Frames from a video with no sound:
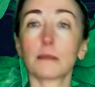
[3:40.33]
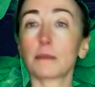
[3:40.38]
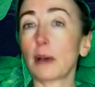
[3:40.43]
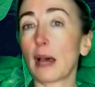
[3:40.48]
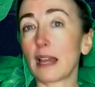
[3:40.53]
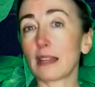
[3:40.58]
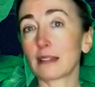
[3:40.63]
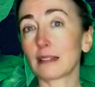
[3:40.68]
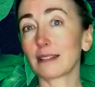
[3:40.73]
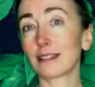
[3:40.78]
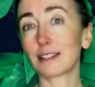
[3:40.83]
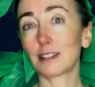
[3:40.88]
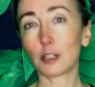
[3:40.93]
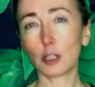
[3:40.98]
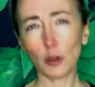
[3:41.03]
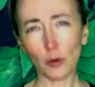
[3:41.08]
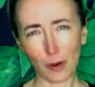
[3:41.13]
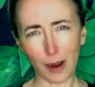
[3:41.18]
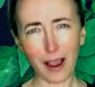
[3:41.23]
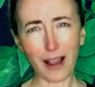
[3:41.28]
But
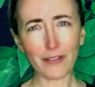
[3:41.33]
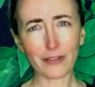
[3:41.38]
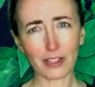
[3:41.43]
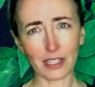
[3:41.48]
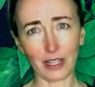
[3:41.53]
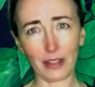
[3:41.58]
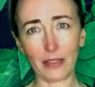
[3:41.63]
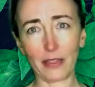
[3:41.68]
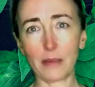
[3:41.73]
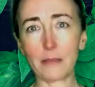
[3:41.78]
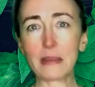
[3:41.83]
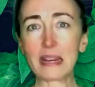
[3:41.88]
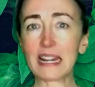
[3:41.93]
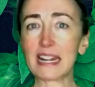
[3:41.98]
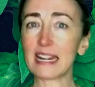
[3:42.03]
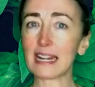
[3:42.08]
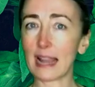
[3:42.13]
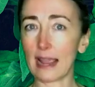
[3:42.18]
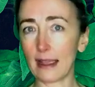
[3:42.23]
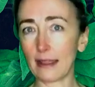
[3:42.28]
too often, the
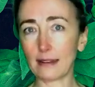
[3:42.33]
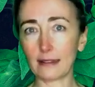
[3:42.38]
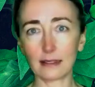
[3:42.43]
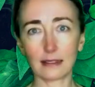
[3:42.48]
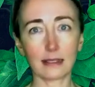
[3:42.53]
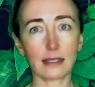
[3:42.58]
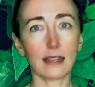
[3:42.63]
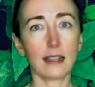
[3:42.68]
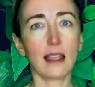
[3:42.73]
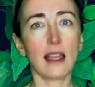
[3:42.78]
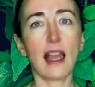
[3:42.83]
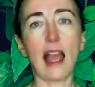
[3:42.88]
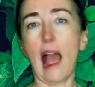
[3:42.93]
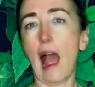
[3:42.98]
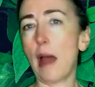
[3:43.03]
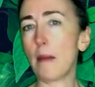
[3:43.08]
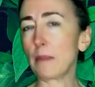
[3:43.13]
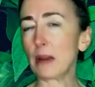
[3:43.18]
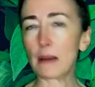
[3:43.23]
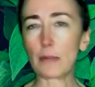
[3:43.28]
meeting ends
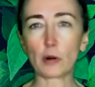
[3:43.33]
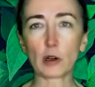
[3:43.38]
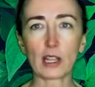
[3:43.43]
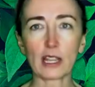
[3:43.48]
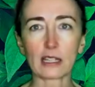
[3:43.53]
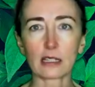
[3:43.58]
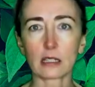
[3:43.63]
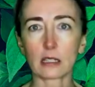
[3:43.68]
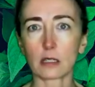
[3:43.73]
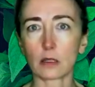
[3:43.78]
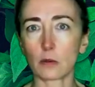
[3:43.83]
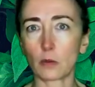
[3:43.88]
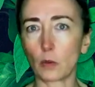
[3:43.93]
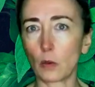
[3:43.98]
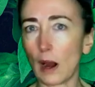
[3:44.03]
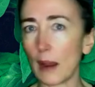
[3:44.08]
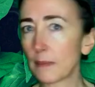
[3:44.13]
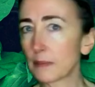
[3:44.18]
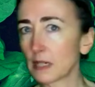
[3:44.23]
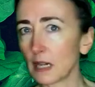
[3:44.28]
and people get
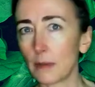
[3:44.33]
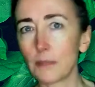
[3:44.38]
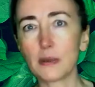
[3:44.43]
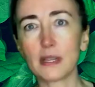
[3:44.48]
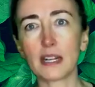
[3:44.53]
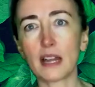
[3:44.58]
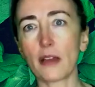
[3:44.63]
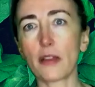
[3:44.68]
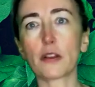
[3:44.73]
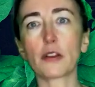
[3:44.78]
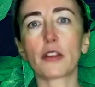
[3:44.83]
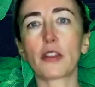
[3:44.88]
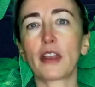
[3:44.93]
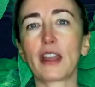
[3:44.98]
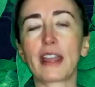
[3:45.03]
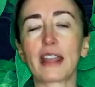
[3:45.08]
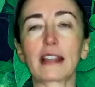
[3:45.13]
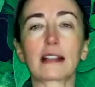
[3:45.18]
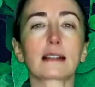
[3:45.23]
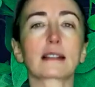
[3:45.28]
swept up in other
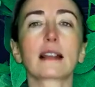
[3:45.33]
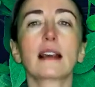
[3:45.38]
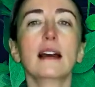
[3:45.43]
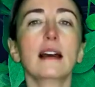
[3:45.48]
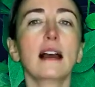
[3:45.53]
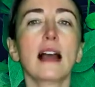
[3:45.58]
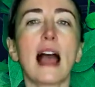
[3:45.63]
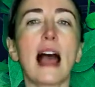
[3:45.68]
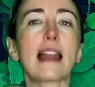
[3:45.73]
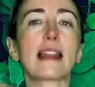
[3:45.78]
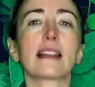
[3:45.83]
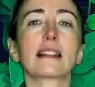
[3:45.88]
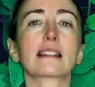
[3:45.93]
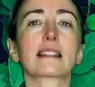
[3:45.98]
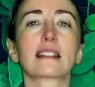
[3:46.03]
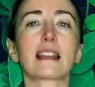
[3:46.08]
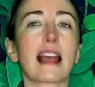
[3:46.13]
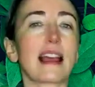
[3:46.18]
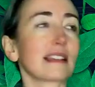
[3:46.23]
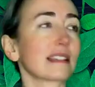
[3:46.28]
things, and
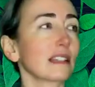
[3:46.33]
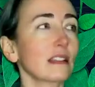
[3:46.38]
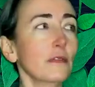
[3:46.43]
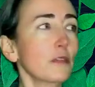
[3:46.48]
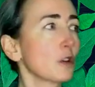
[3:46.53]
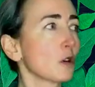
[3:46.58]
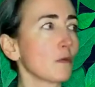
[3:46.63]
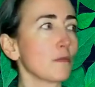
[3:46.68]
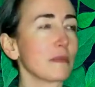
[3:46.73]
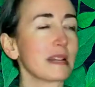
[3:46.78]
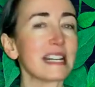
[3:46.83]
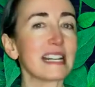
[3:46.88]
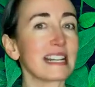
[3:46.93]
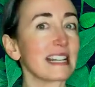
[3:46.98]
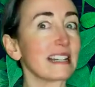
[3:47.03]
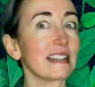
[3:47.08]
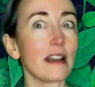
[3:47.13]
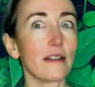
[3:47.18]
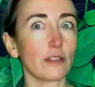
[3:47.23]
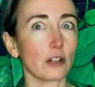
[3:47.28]
it's as if your
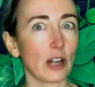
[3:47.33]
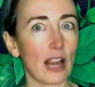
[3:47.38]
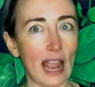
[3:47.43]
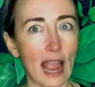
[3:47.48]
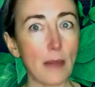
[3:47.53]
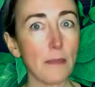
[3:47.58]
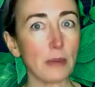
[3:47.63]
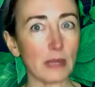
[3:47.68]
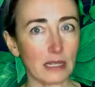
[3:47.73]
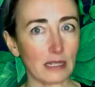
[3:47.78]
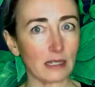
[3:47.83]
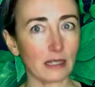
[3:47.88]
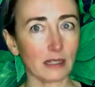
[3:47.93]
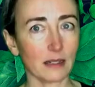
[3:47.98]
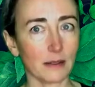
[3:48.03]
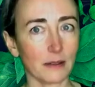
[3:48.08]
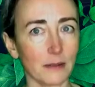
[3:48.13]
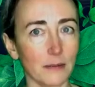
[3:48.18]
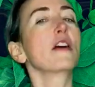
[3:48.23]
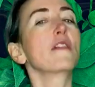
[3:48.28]
meeting never happened.
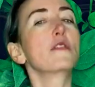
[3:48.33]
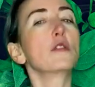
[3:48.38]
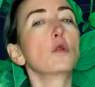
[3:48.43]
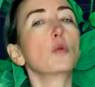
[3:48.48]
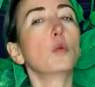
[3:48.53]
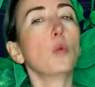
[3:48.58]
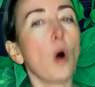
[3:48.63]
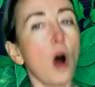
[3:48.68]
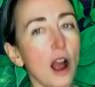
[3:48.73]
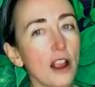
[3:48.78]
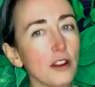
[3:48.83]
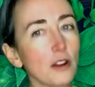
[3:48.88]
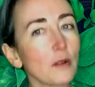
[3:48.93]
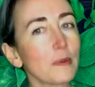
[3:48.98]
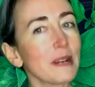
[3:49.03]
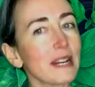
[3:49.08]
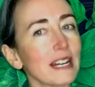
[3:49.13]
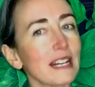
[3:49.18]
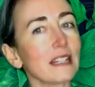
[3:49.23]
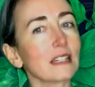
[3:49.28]
If you want your
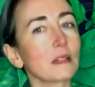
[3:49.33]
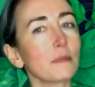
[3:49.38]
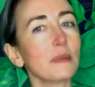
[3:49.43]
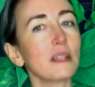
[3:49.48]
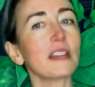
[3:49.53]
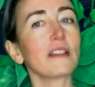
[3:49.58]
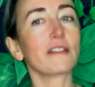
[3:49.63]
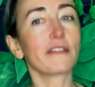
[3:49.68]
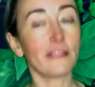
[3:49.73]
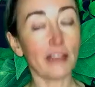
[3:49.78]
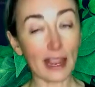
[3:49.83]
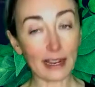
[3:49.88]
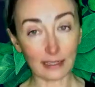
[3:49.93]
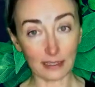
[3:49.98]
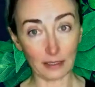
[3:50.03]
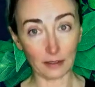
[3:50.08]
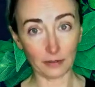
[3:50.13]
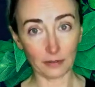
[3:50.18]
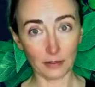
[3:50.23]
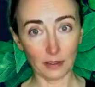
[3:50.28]
meeting to be
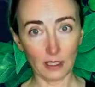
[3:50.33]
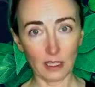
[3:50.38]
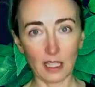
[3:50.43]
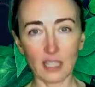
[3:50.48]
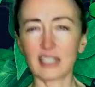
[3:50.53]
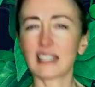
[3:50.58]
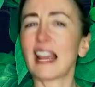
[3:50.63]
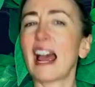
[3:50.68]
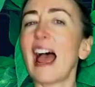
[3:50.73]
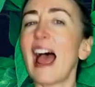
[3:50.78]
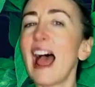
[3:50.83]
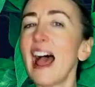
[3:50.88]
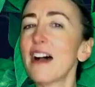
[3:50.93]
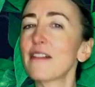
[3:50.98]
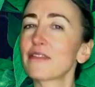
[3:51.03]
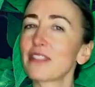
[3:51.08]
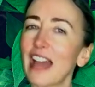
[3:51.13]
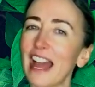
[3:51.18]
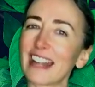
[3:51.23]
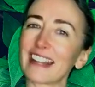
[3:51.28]
effective, to
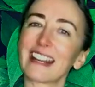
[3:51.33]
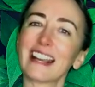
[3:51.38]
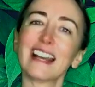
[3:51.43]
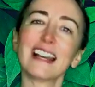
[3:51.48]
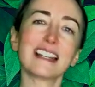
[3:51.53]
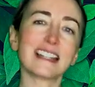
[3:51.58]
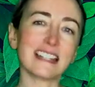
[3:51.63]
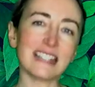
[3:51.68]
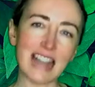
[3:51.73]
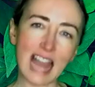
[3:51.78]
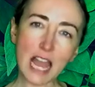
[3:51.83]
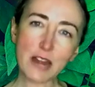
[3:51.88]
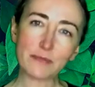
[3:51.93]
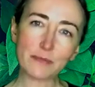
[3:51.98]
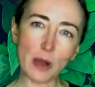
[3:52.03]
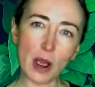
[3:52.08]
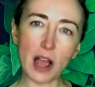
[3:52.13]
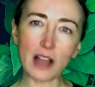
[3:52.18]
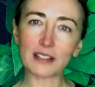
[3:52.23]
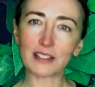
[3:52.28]
have that
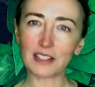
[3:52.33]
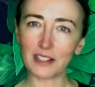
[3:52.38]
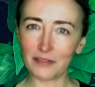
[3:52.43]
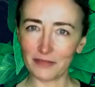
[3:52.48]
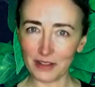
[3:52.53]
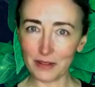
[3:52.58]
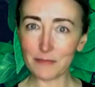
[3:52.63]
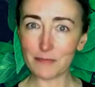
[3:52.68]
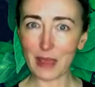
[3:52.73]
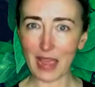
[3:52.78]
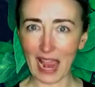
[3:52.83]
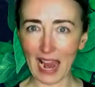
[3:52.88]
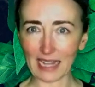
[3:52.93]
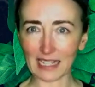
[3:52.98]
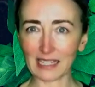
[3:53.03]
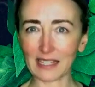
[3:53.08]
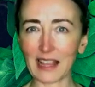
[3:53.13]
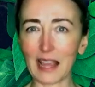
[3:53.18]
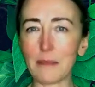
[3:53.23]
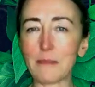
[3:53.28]
net positive
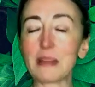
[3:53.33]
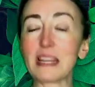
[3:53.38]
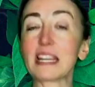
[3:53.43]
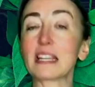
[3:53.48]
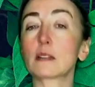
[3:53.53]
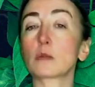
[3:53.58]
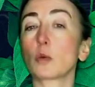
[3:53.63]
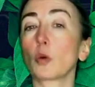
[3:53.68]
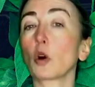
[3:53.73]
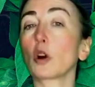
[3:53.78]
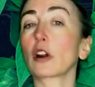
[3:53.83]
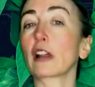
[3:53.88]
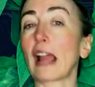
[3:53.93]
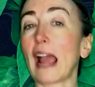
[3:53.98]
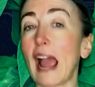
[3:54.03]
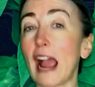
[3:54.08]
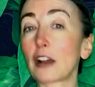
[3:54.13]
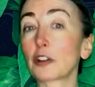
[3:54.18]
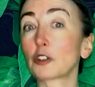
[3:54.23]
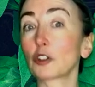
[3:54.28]
impact that means work
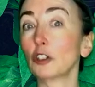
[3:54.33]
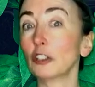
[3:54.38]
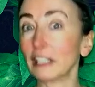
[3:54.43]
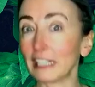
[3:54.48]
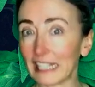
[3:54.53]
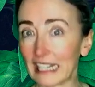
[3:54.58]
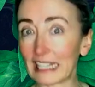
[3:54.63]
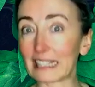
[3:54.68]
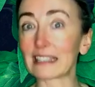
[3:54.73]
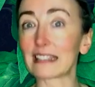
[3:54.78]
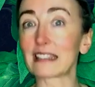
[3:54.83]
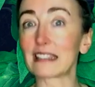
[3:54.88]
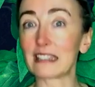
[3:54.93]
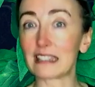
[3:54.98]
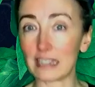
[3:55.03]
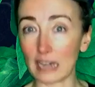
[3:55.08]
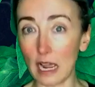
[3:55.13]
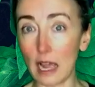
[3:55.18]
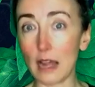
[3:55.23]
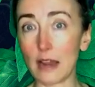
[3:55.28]
actually gets
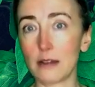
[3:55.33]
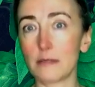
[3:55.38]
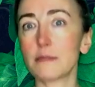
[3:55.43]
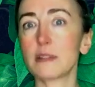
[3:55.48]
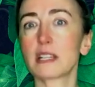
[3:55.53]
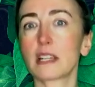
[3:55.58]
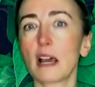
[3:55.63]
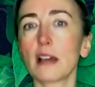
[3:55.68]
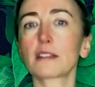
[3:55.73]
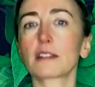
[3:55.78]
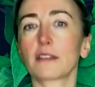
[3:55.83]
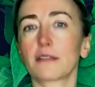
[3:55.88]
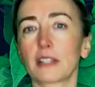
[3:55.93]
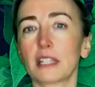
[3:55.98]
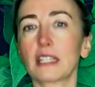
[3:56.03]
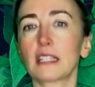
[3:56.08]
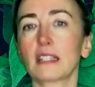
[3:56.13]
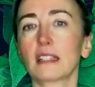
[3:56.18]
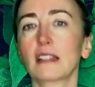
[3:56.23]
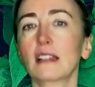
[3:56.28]
done because of
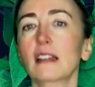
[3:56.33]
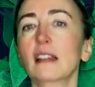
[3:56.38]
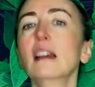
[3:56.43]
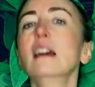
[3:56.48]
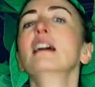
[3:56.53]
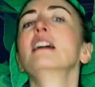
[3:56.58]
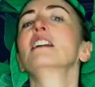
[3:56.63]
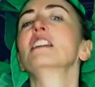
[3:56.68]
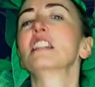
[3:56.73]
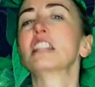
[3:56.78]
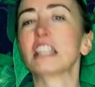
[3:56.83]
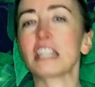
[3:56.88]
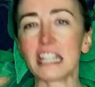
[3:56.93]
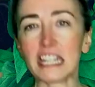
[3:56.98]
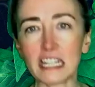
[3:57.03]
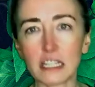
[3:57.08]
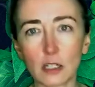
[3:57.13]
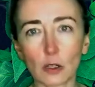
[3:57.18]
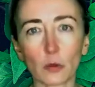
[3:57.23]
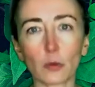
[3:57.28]
it, you
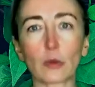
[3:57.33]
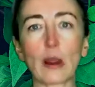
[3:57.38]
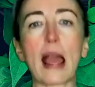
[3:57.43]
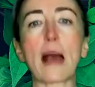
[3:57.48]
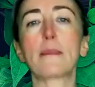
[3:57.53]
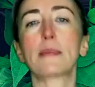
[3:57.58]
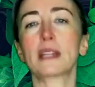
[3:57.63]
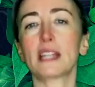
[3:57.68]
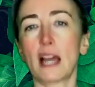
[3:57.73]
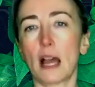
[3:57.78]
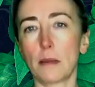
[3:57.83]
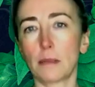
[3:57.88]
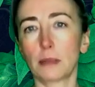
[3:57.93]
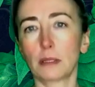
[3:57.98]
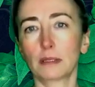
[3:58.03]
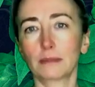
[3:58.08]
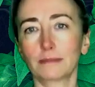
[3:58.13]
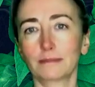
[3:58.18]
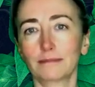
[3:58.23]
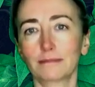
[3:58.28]
need to wrap it up.
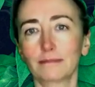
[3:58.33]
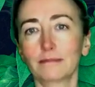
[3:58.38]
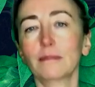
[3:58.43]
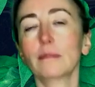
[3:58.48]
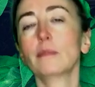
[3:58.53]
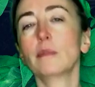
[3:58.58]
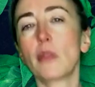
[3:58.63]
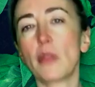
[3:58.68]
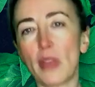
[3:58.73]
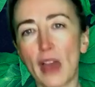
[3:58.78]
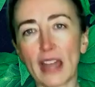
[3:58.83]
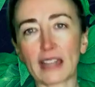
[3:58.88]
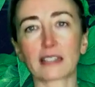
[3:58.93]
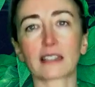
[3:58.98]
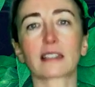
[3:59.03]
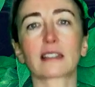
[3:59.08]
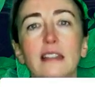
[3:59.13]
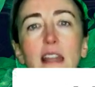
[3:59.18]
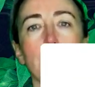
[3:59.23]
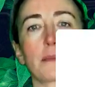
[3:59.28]

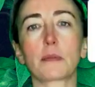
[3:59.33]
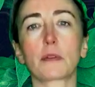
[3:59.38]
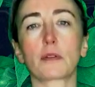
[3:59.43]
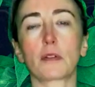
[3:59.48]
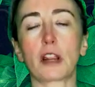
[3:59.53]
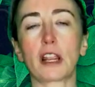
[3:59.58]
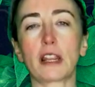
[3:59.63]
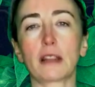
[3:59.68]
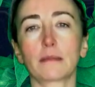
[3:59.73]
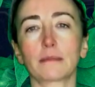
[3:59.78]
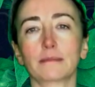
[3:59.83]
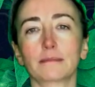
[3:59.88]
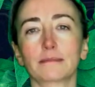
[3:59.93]
That's step 3.